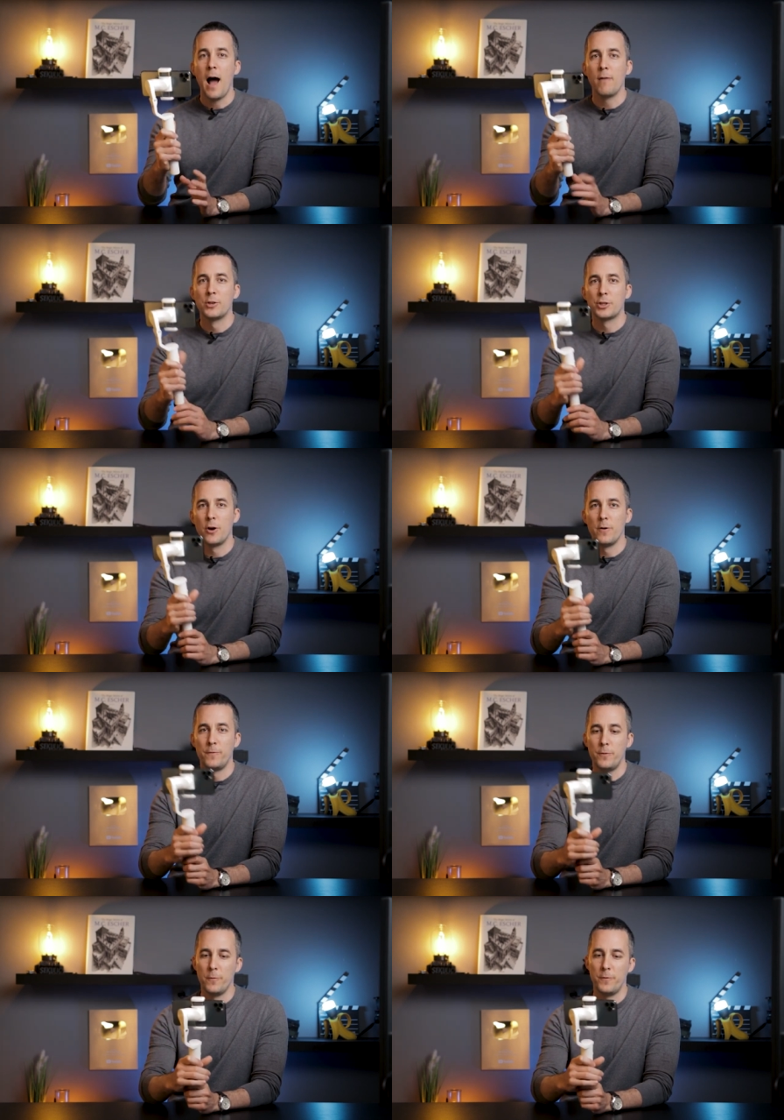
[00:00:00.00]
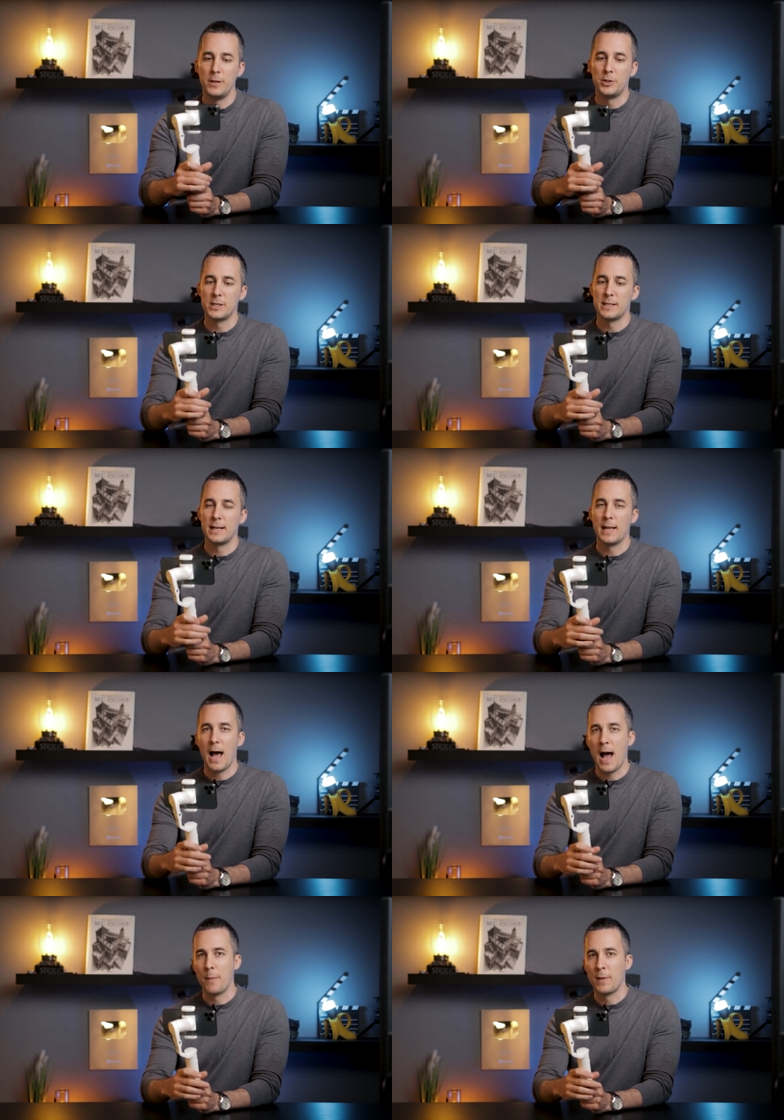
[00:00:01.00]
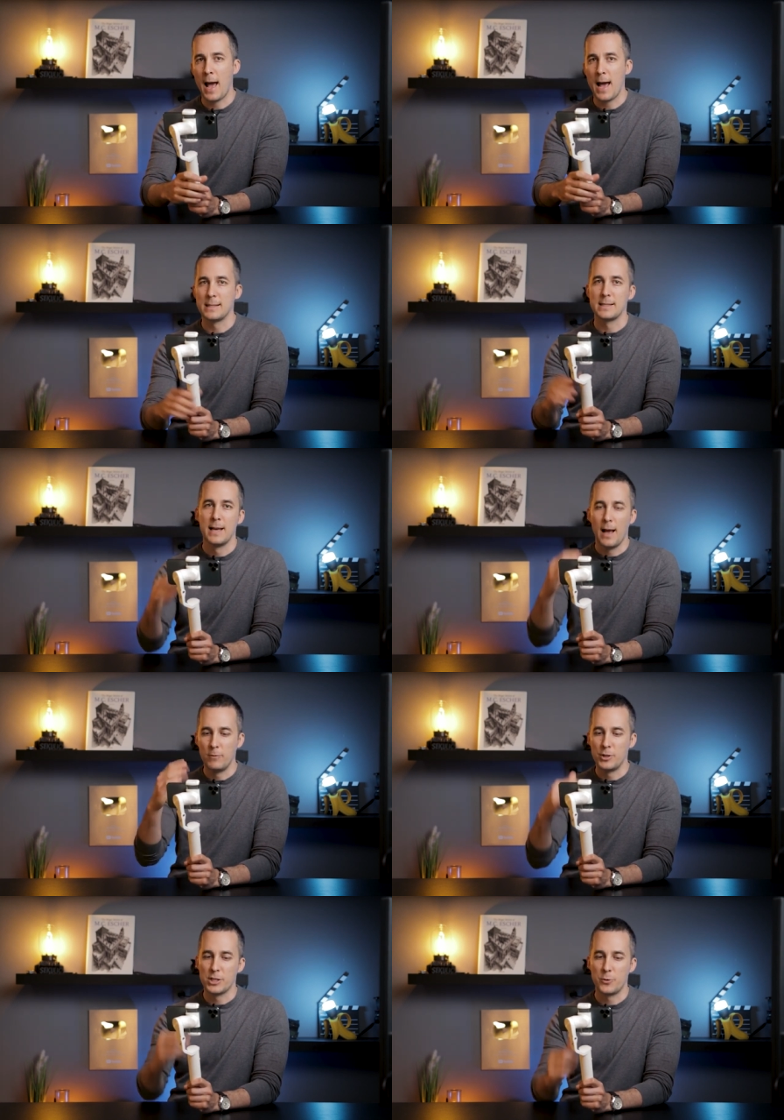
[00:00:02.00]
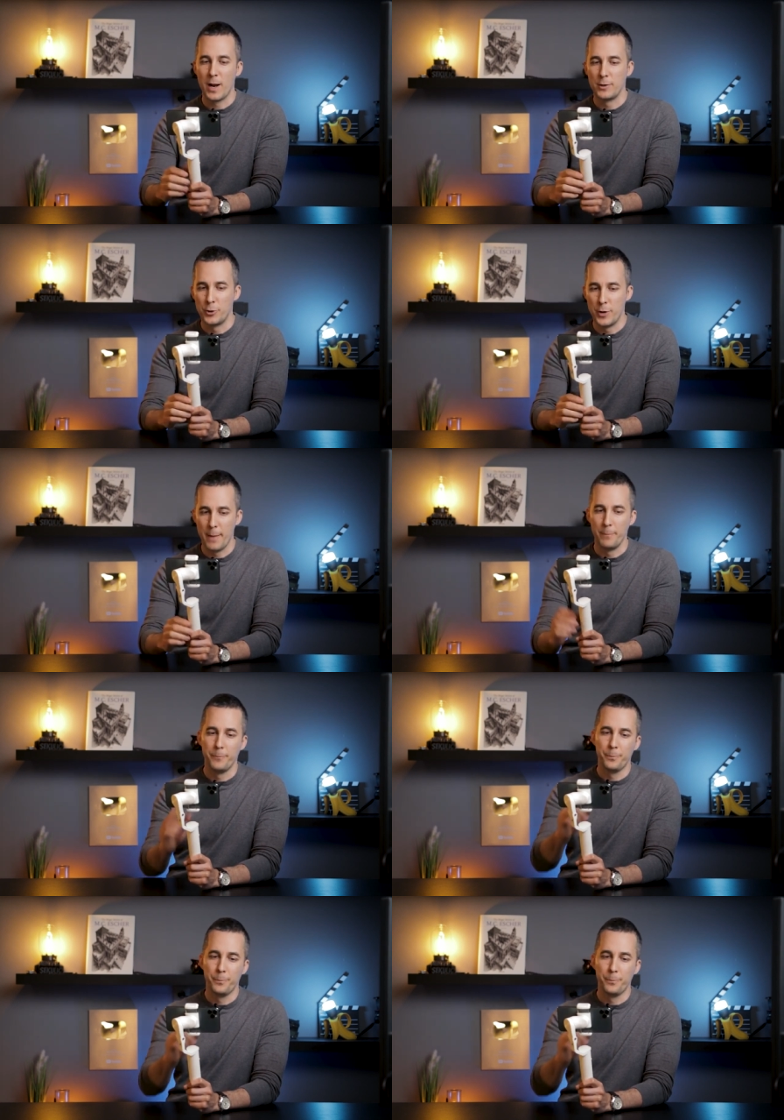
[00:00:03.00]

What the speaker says: I will show you a few features that app has. I will just run through them.